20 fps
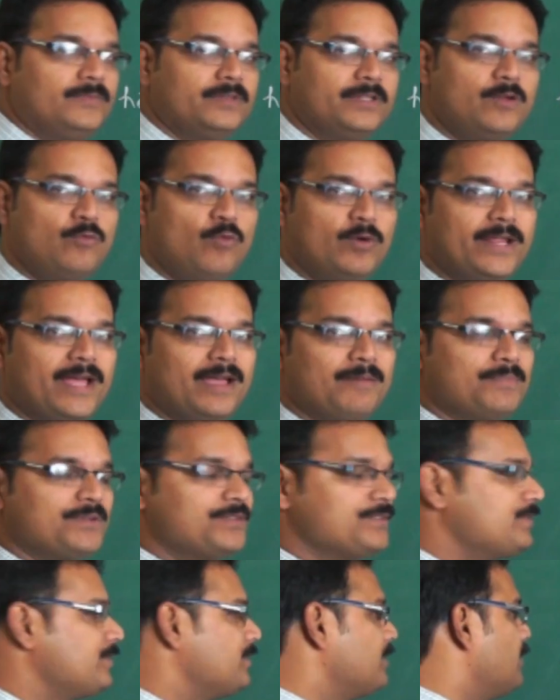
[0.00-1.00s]
Then what
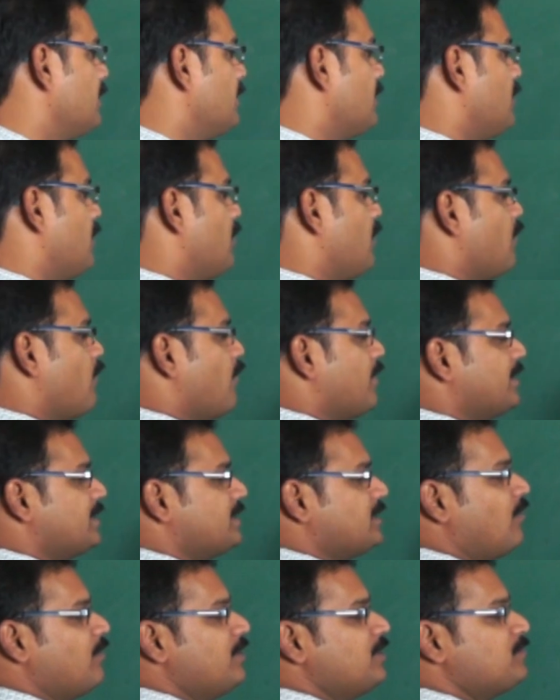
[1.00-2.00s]
happens? When the
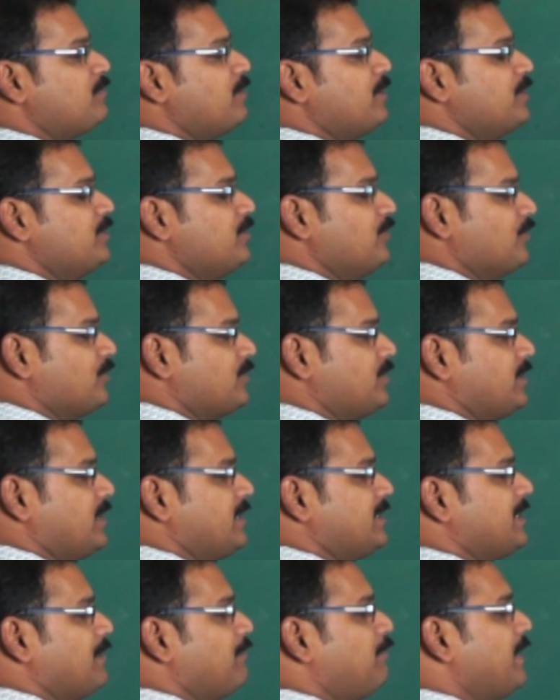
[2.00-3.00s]
sound is produced,
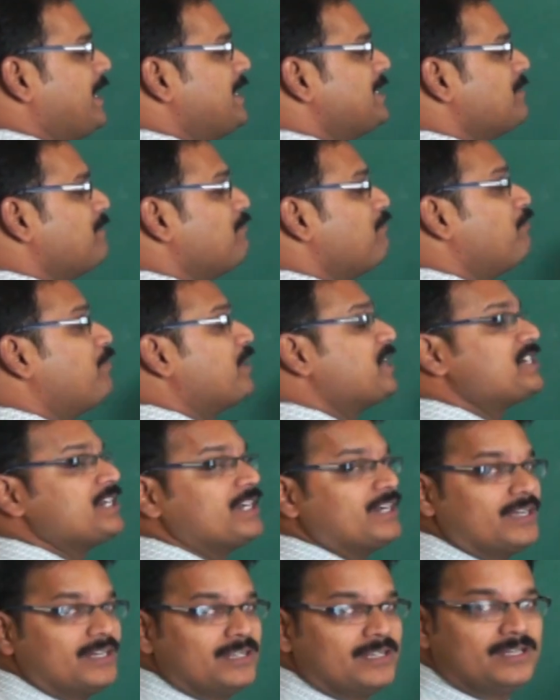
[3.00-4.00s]
is apply some
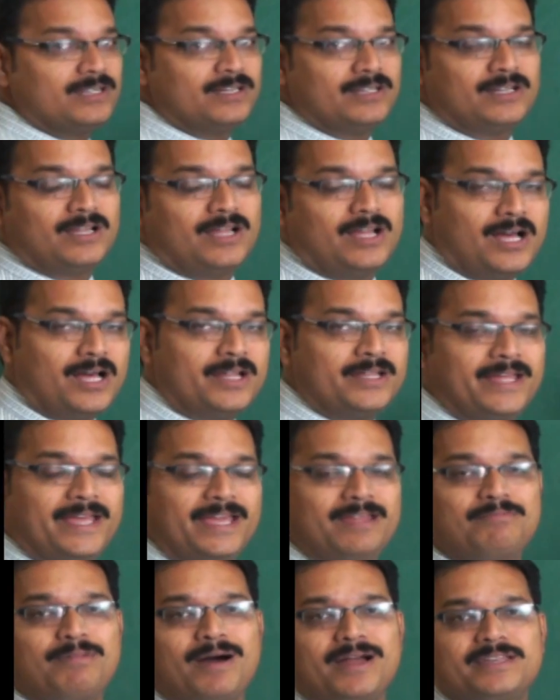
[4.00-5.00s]
pressure on the
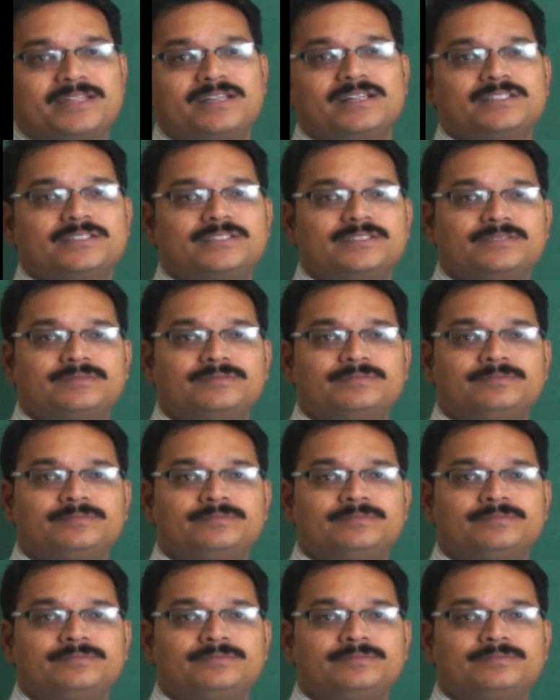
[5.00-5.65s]
air particles.